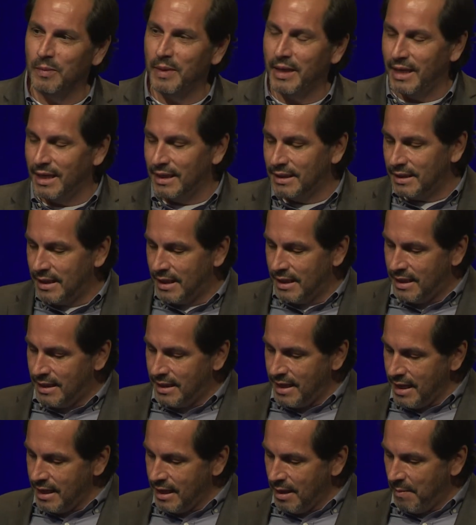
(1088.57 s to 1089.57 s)
is
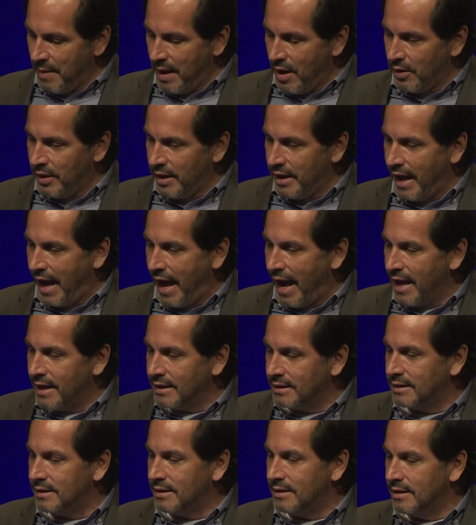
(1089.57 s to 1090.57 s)
think about it
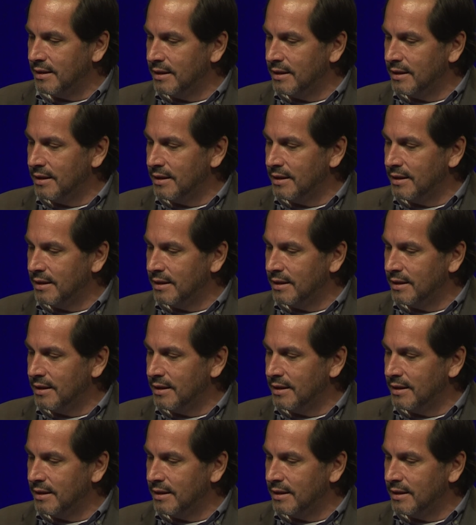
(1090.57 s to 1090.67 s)
as